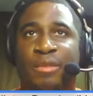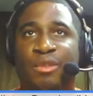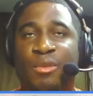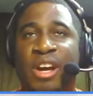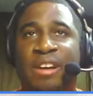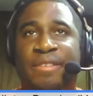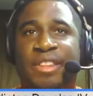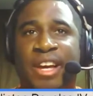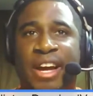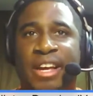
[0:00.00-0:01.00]
If you have a
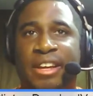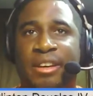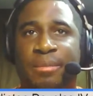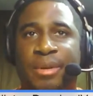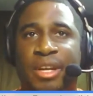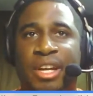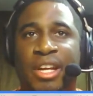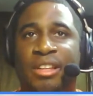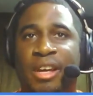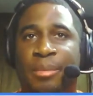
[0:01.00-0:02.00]
diet company,
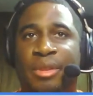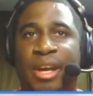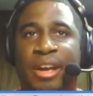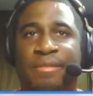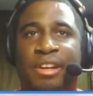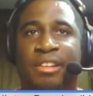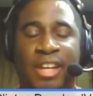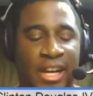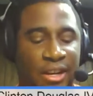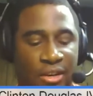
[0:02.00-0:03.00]
any type of diet,
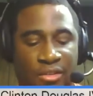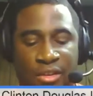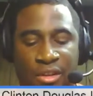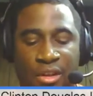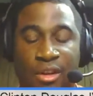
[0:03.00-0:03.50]
Visalis,